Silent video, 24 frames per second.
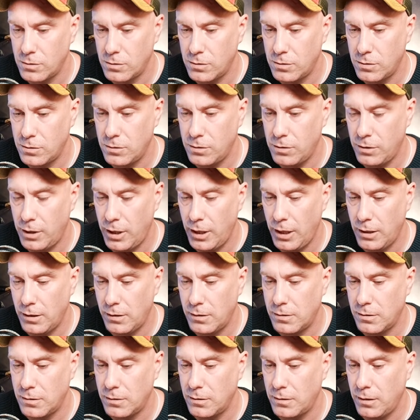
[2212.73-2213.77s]

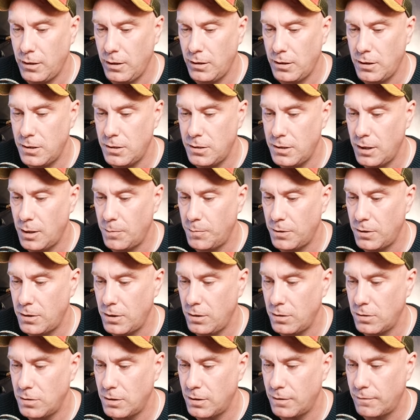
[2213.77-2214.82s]
create etc MOT
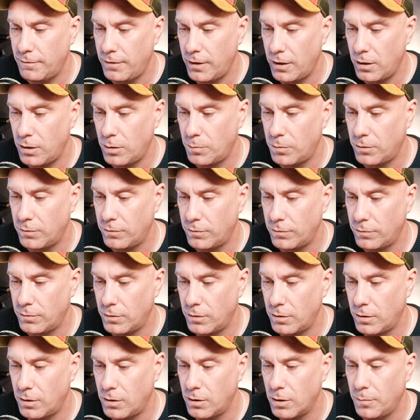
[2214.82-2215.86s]
using a variable
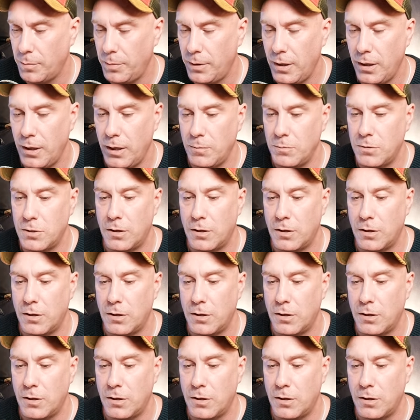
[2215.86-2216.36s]
for the company name.